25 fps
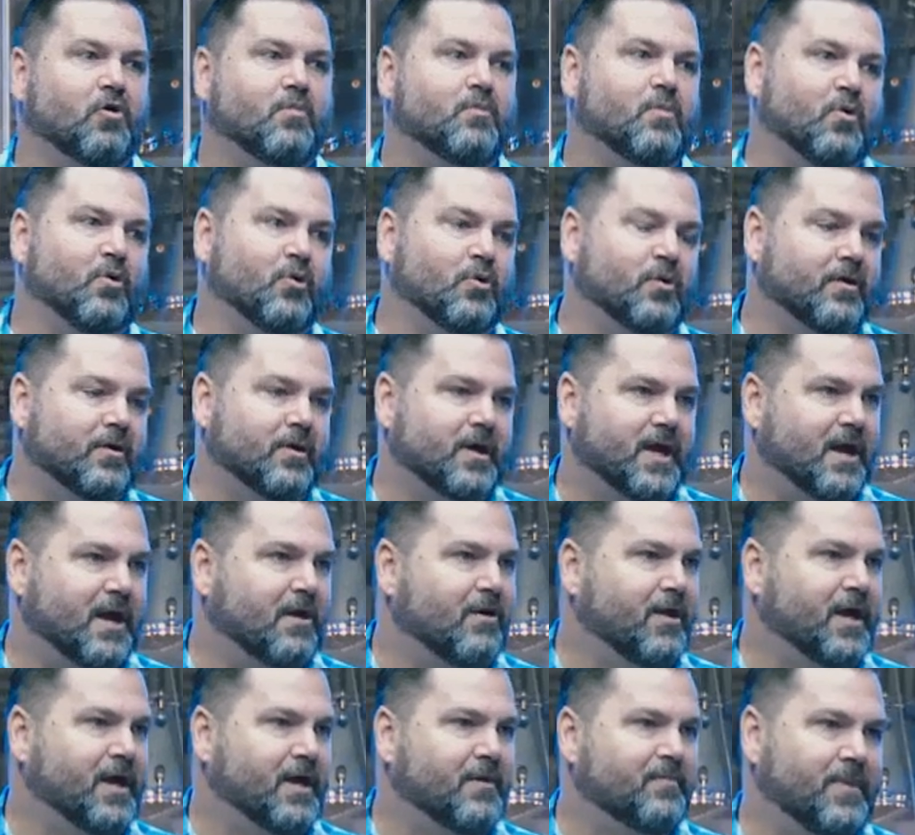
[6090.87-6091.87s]
border
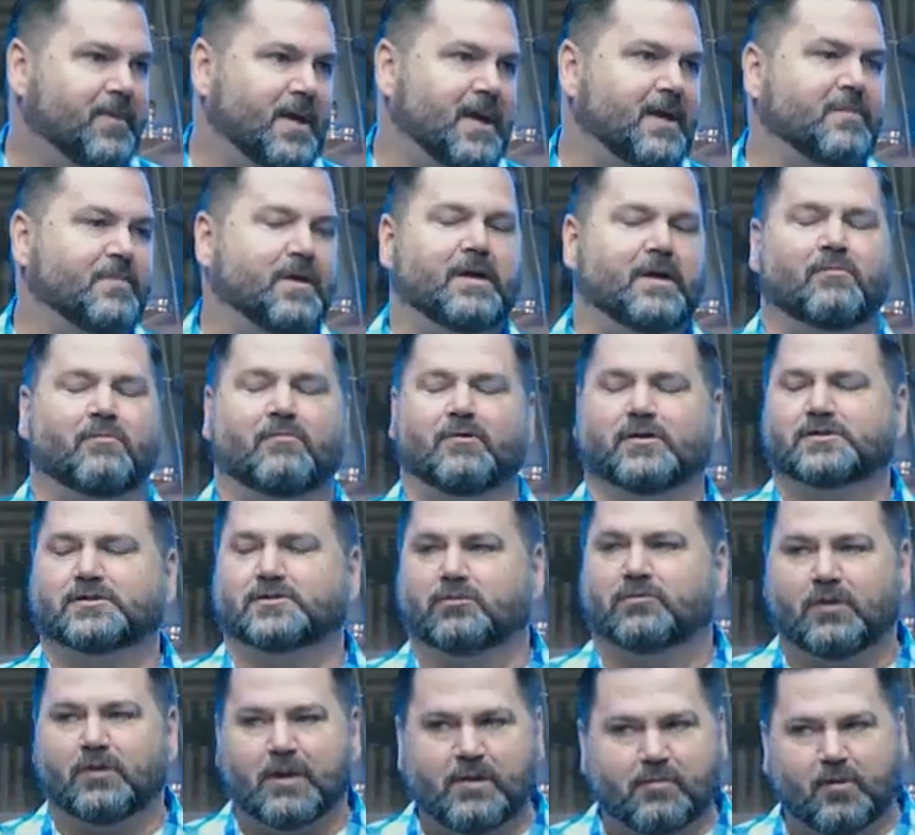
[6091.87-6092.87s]
carrying a baby with
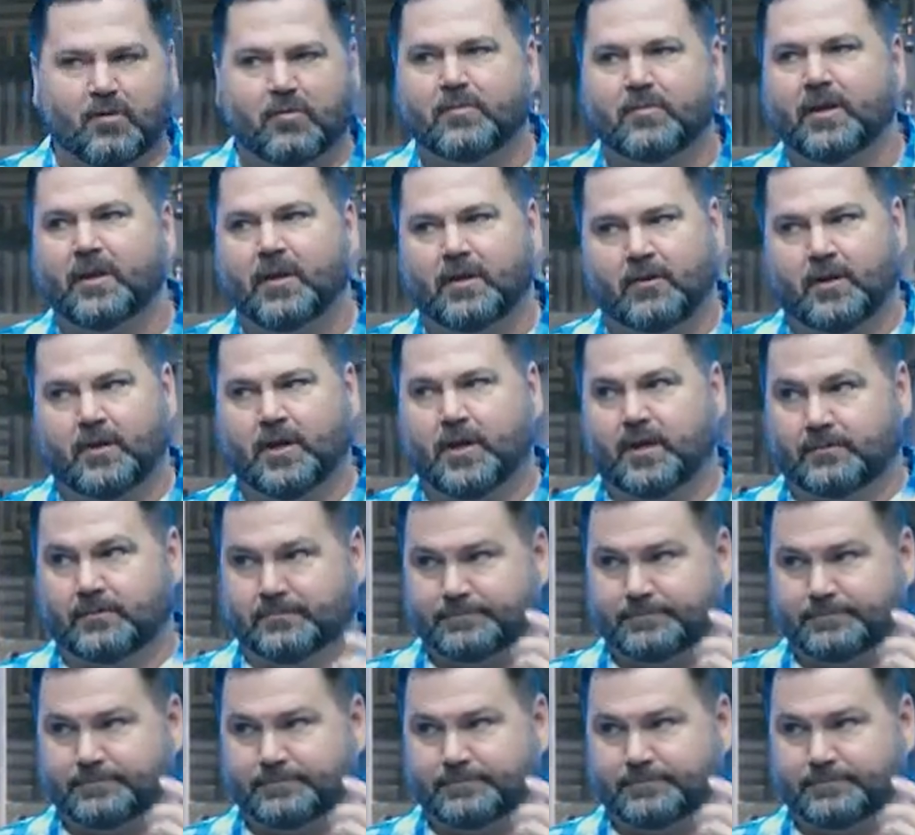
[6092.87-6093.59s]
cerebral malaria.